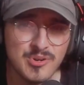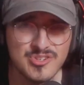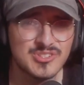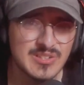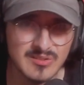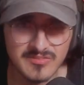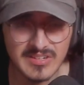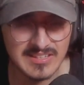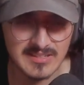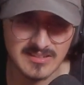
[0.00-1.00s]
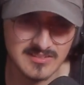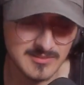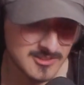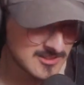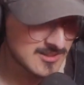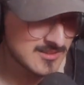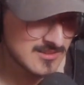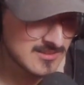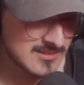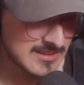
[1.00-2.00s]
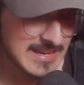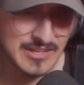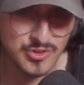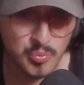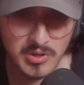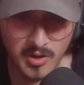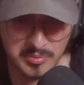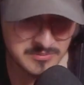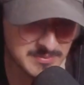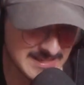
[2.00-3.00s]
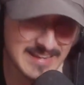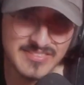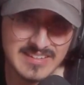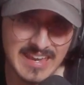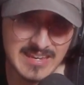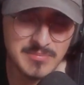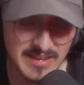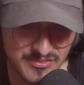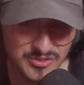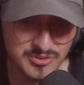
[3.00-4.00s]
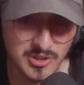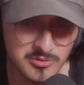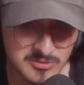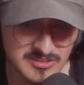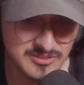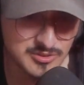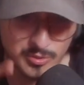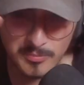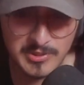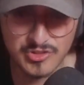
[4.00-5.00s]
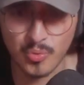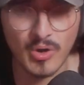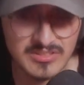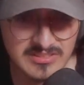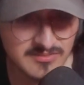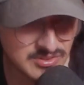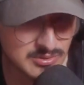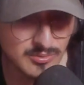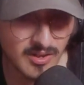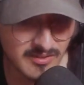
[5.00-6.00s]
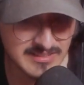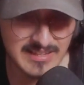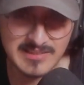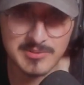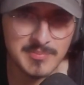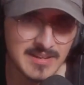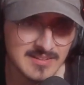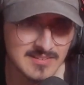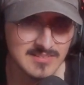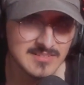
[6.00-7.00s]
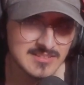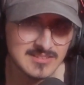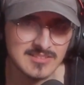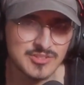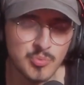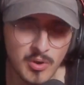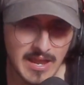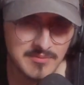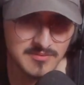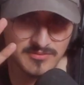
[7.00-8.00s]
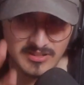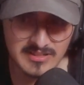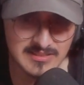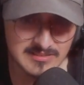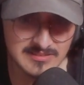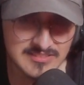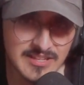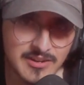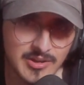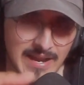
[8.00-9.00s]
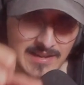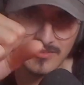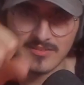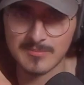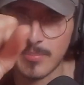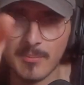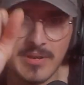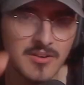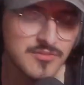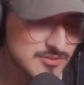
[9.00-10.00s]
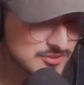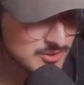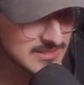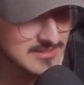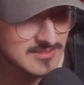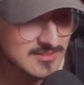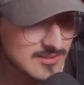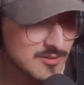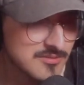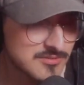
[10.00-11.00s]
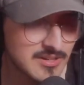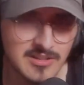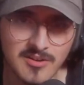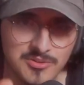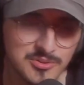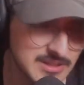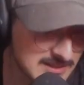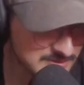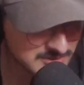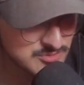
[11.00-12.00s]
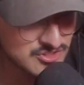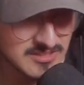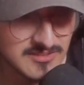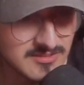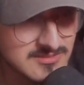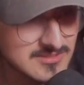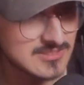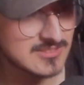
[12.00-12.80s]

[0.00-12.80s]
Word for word: which is a good feeling. And you will always be in the game, in the zone, because you will be just watching the field all the times, man. You won't have a fucking Snicker ad popping off your screen, or a fucking AutoZone ad, or some shit, you know.